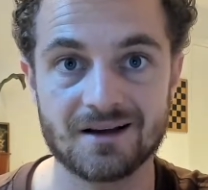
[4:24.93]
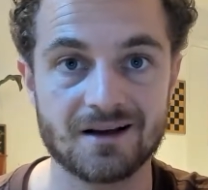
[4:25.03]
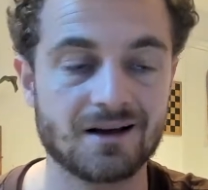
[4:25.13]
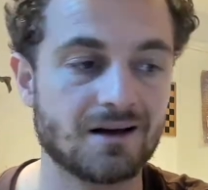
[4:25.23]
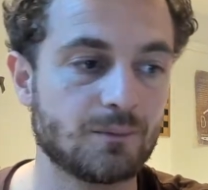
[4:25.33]

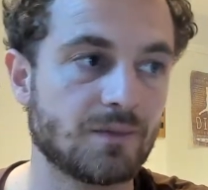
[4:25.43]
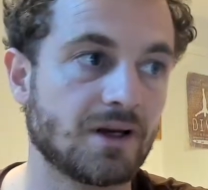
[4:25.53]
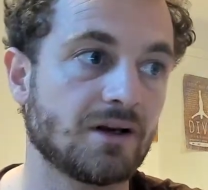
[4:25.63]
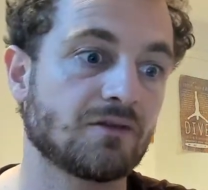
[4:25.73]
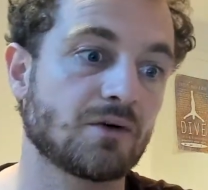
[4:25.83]

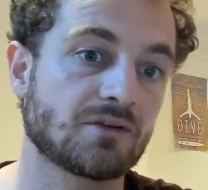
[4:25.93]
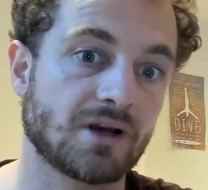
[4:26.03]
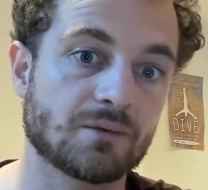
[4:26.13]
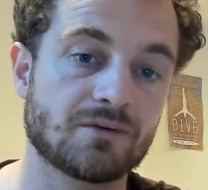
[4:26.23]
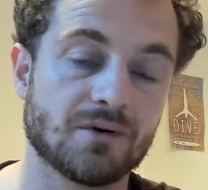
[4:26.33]
And of course
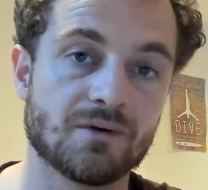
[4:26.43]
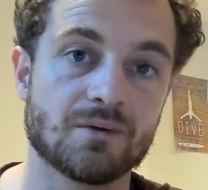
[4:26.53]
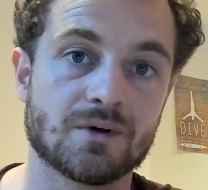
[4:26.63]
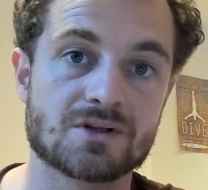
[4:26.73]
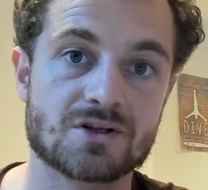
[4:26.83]
I was the
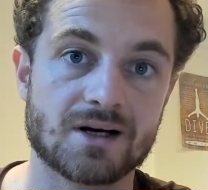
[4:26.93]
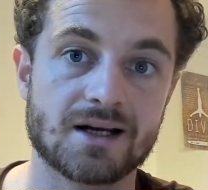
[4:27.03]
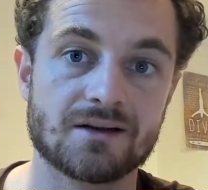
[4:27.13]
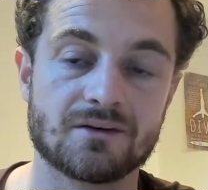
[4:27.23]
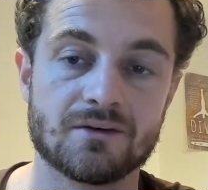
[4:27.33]
only one
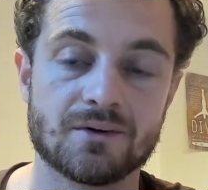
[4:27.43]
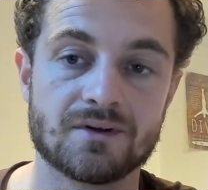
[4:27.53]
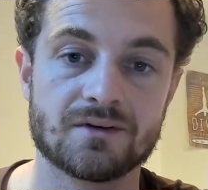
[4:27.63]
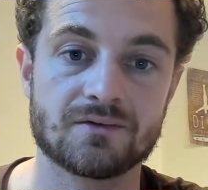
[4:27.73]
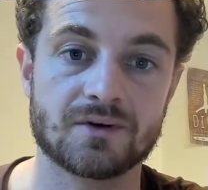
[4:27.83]
trying to do
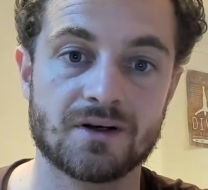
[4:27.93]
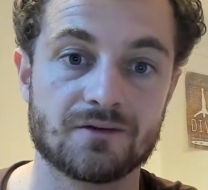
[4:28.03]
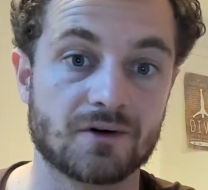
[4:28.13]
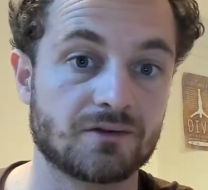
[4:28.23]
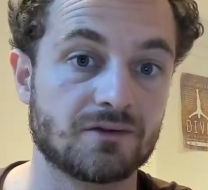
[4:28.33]
it in the
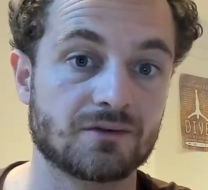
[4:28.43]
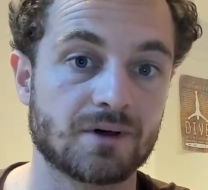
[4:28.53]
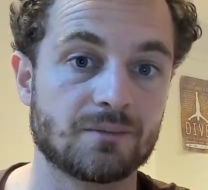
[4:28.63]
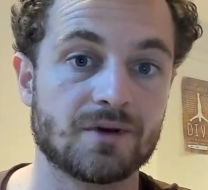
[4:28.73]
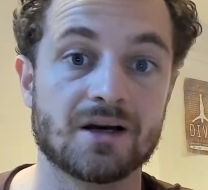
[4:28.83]
Farsi
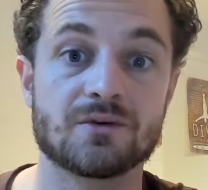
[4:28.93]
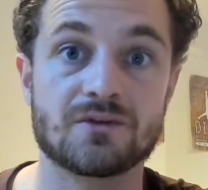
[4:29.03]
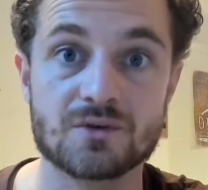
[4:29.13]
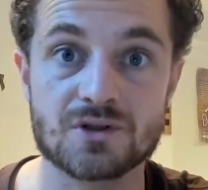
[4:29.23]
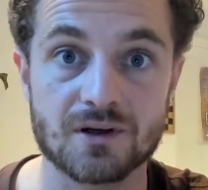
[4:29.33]
script, but I was
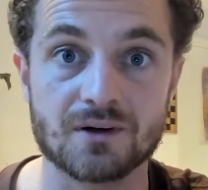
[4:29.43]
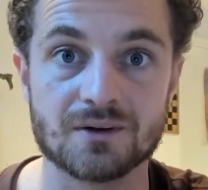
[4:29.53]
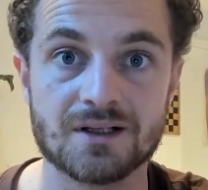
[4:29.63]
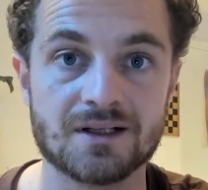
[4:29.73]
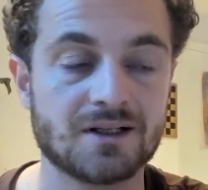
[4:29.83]
too
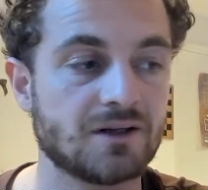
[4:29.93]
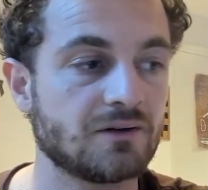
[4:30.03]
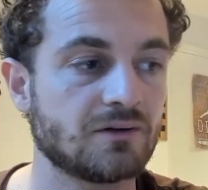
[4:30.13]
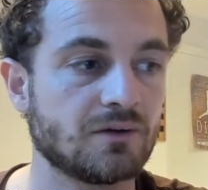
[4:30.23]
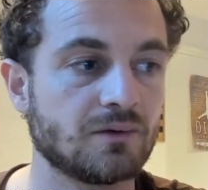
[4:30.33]
slow.
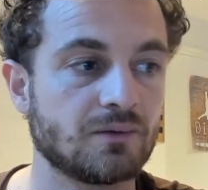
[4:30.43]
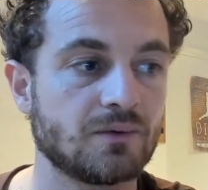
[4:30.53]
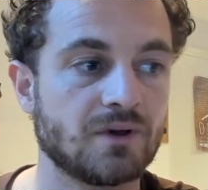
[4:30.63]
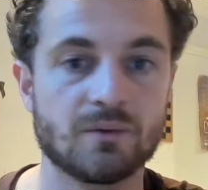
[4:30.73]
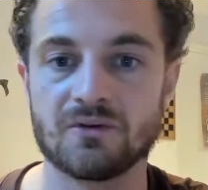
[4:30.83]
So
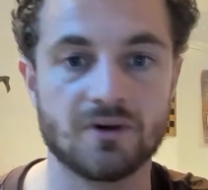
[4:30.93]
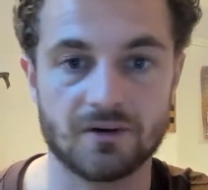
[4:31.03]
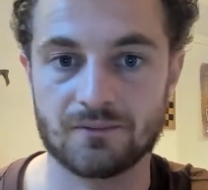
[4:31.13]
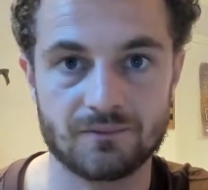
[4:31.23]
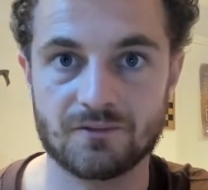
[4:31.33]
it was
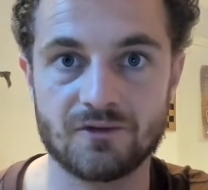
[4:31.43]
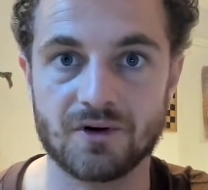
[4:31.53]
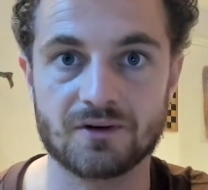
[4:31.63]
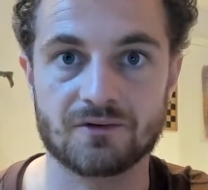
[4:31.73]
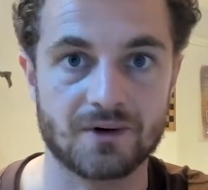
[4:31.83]
not
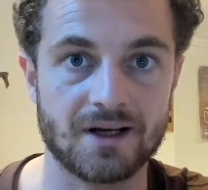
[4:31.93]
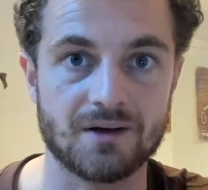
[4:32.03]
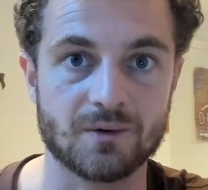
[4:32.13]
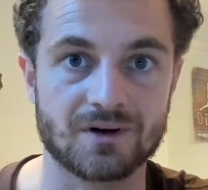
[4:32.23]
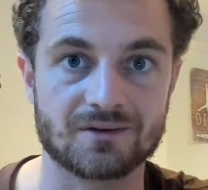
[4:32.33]
fun for
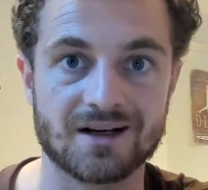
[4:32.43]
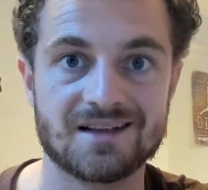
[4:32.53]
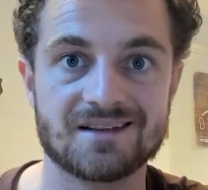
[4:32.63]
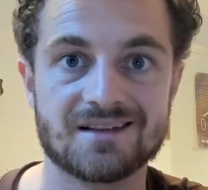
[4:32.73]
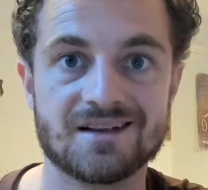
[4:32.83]
anyone,
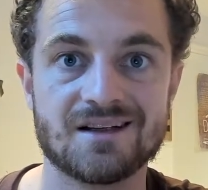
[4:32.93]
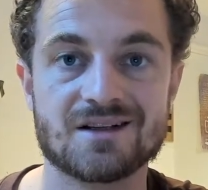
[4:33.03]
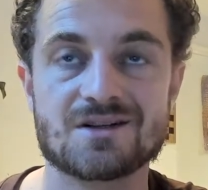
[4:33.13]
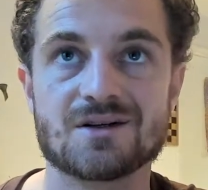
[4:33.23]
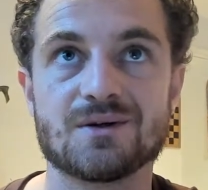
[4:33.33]
right?
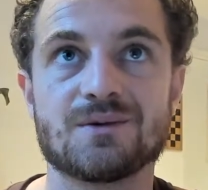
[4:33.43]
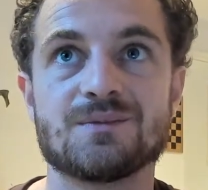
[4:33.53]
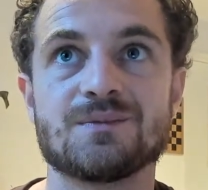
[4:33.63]
So